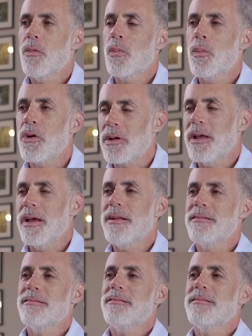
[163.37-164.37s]
we'll
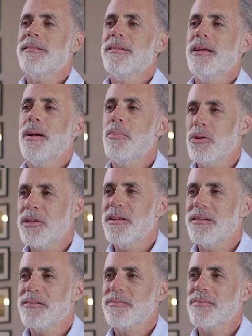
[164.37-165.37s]
get a booking.
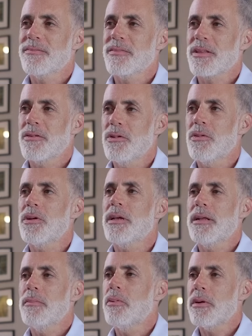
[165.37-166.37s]
Wow. We will
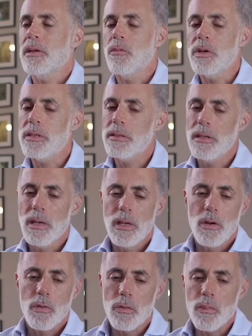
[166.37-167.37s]
get a booking.
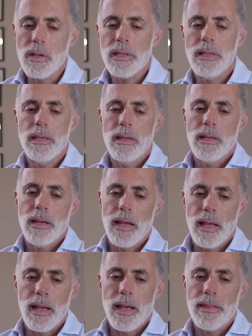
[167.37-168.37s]
We really,
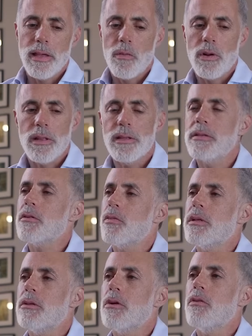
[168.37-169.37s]
I think one of the things that we
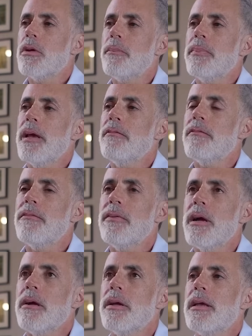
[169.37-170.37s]
do, we pay
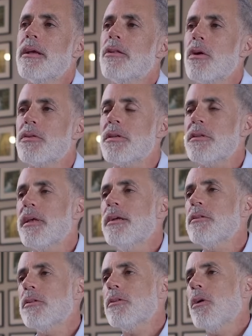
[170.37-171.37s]
very close
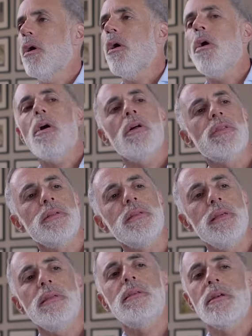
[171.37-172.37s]
attention to all the
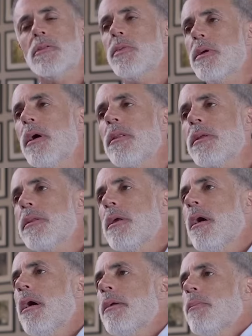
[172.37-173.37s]
details. We call it the
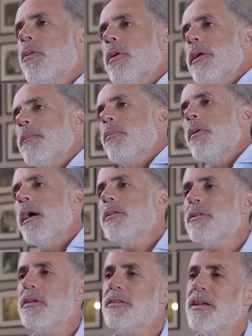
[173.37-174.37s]
onboarding
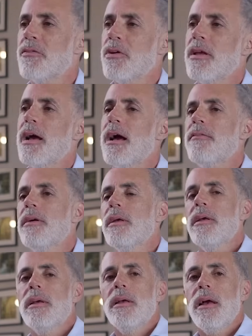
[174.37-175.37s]
process. And we have
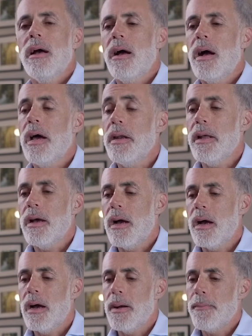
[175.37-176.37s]

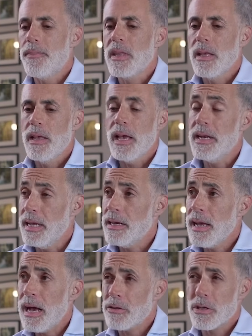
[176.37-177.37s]
an
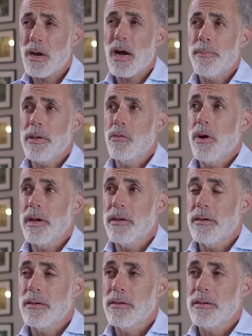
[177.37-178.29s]
in-house copywriter.